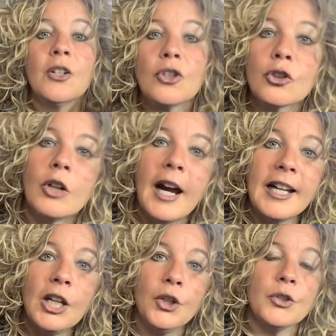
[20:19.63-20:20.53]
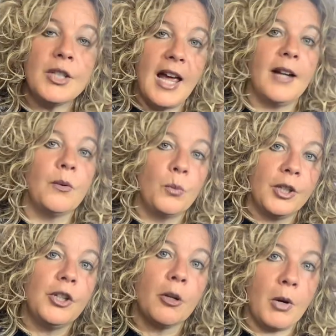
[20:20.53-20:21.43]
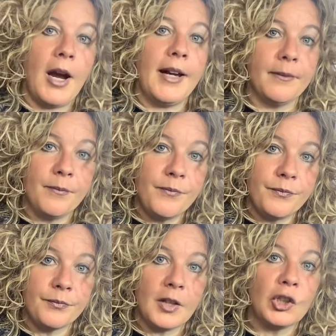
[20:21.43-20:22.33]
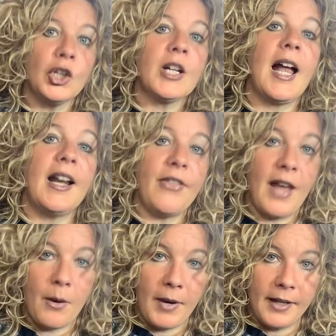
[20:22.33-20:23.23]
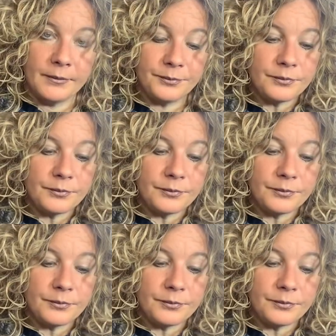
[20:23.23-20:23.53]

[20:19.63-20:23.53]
Try to use that with your brain. Look at it that way.